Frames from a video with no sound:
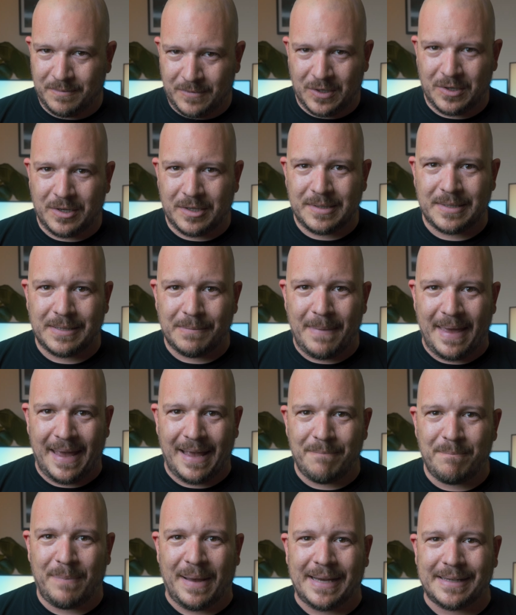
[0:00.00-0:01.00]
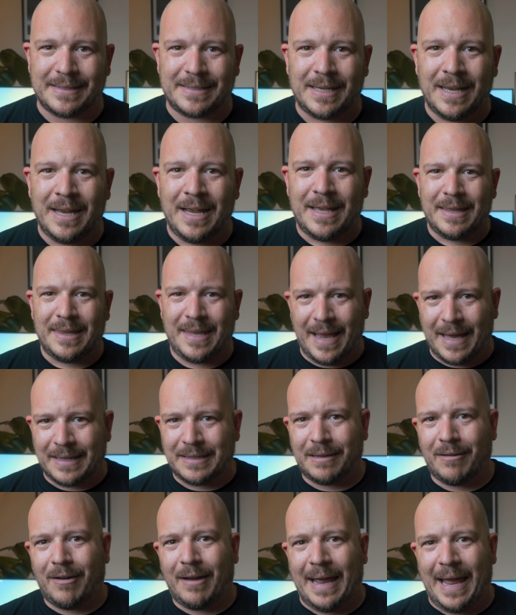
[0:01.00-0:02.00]
you know, to me, but the other
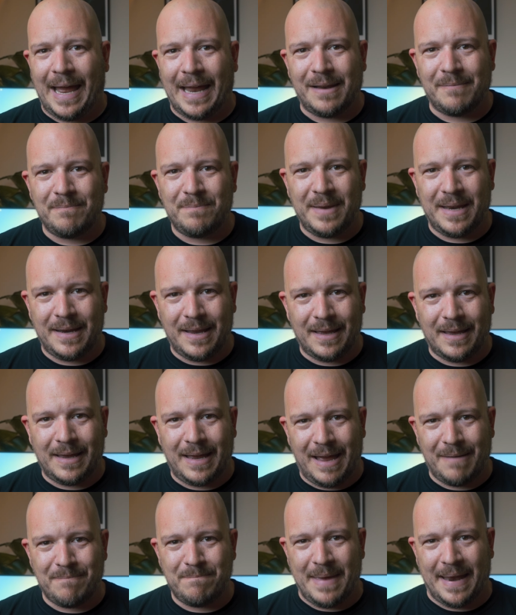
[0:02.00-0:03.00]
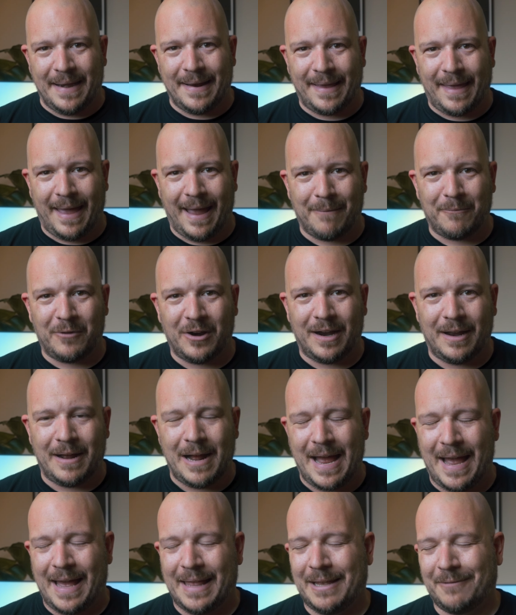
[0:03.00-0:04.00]
guy had a bigger and better camera,
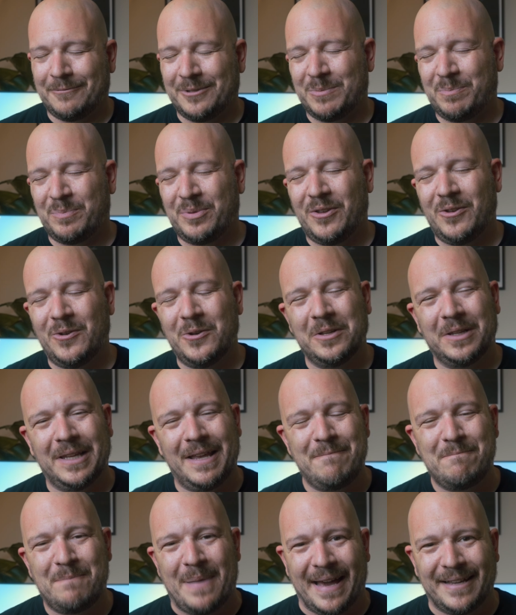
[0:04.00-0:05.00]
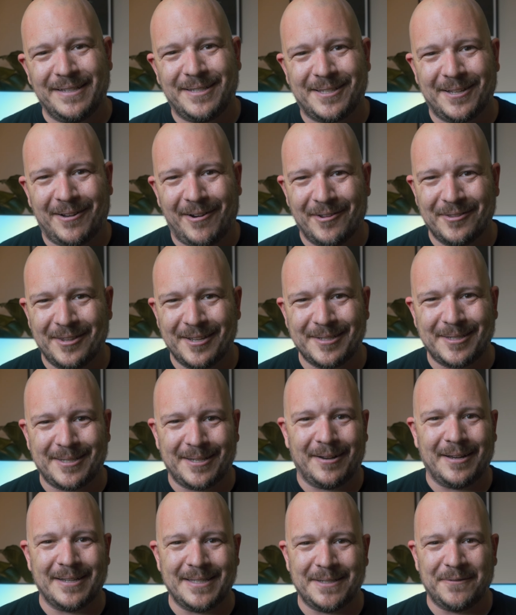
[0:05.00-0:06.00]
and that was purely based on the
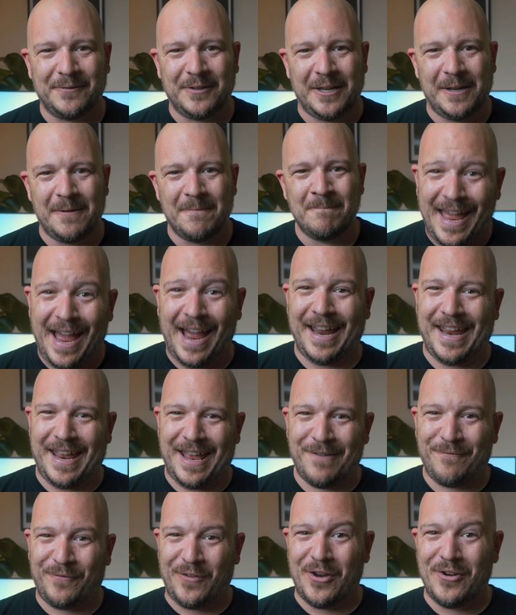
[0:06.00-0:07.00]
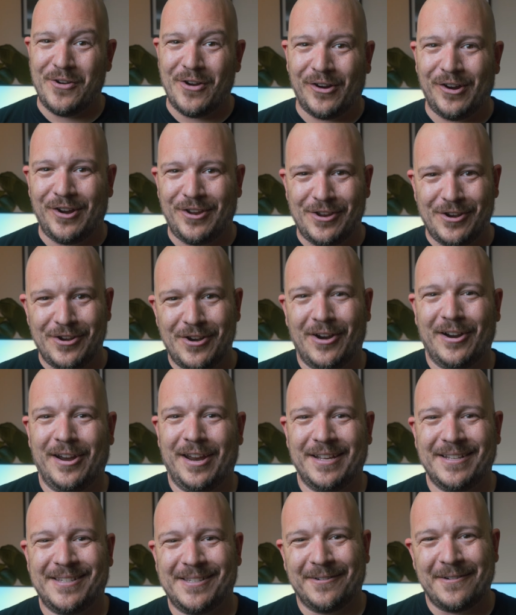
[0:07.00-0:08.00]
size of it. Hey, if you know, you know.
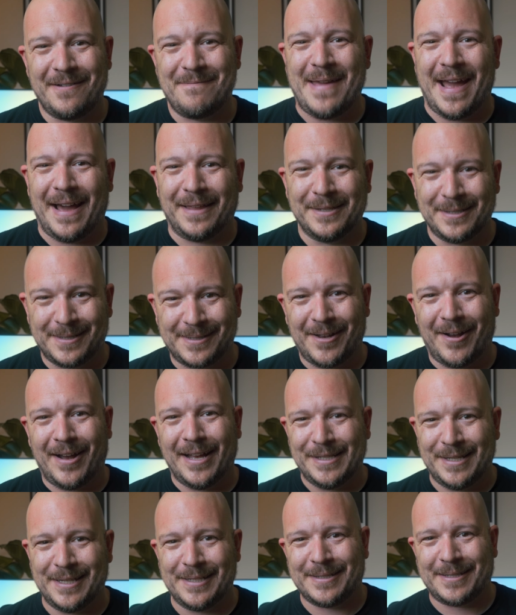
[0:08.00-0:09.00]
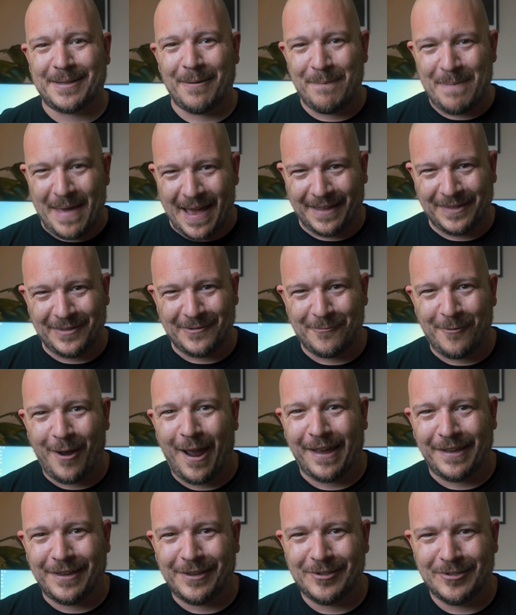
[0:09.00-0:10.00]
It's not about the size, it's about the
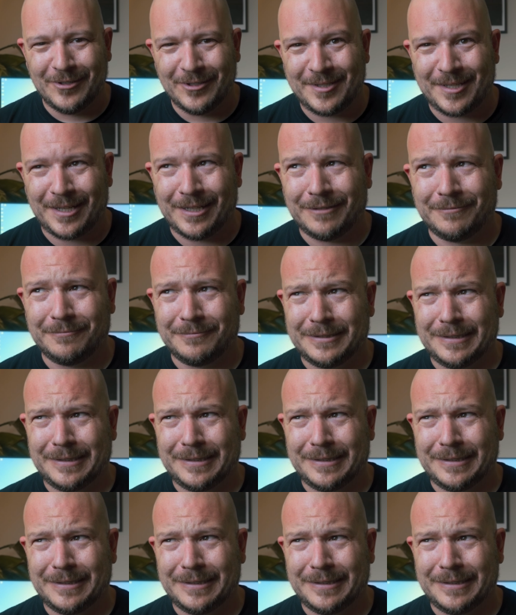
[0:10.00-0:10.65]
way you use it.